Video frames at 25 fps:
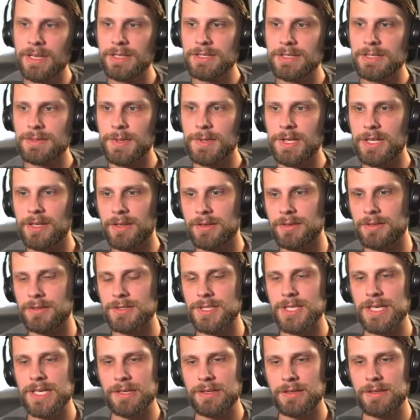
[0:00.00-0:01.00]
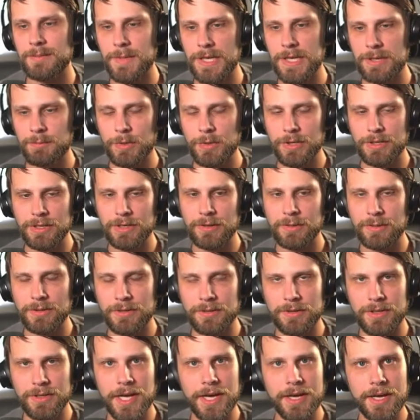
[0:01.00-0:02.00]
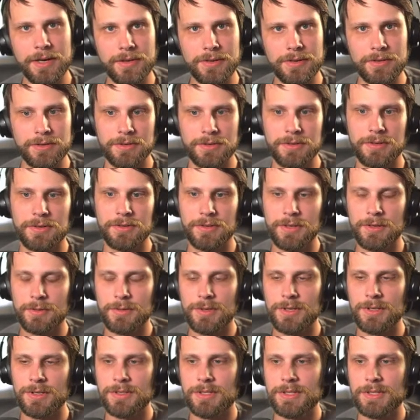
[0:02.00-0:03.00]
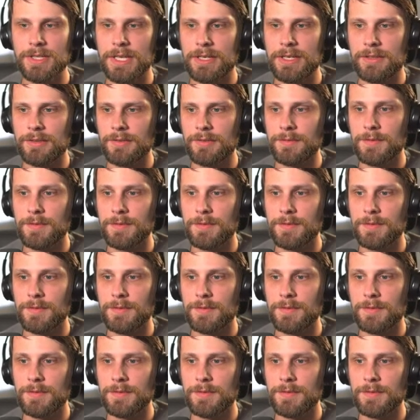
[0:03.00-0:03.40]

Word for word: Depending on your deck, you may want to go a little higher or a little lower on the lands.